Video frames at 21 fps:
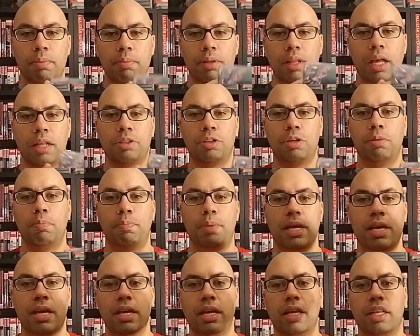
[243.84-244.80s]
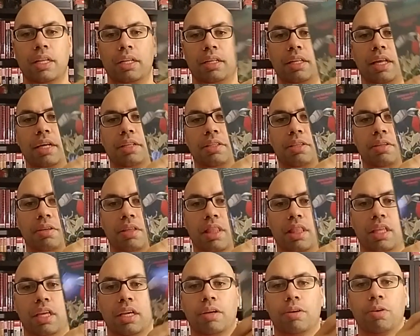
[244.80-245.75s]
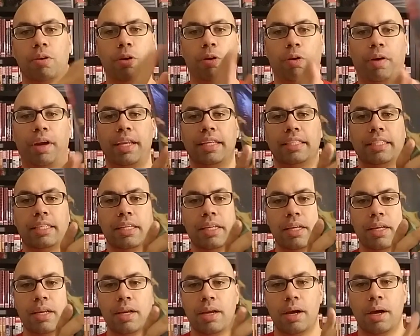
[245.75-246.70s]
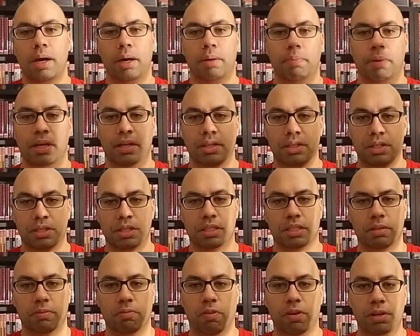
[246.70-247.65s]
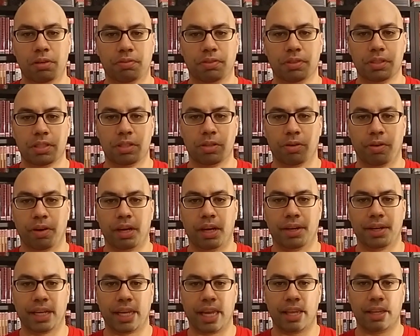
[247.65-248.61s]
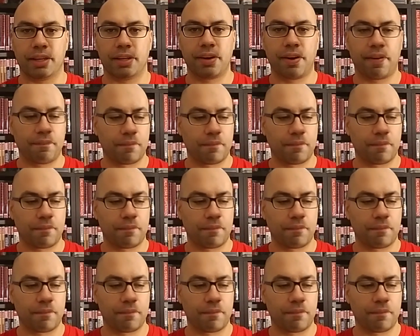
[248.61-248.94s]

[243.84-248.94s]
Not too big, not too thick or crazy, but just a wonderful story altogether.